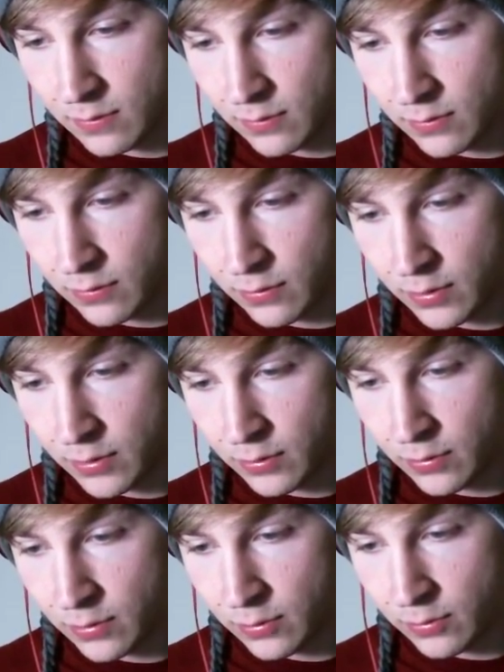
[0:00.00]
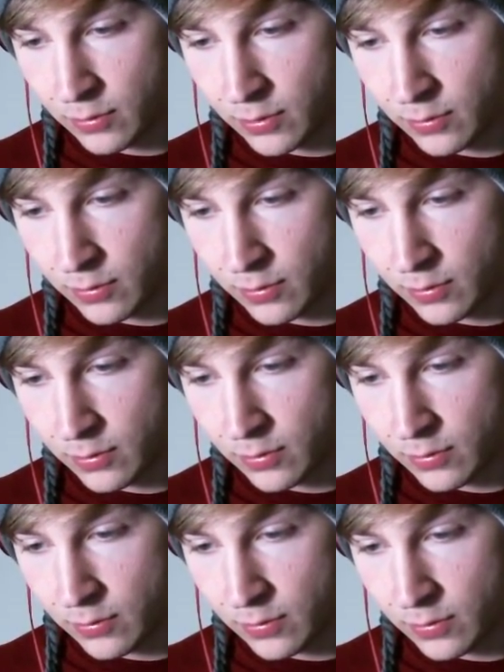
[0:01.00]
Ooh, ooh, ooh, ooh,
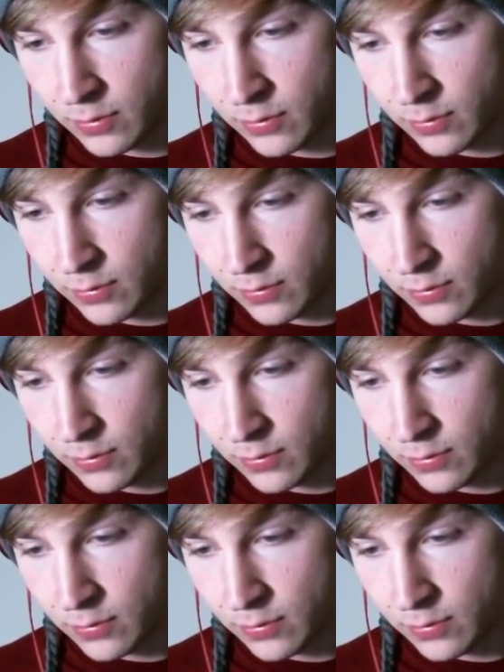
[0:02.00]
ooh, ooh.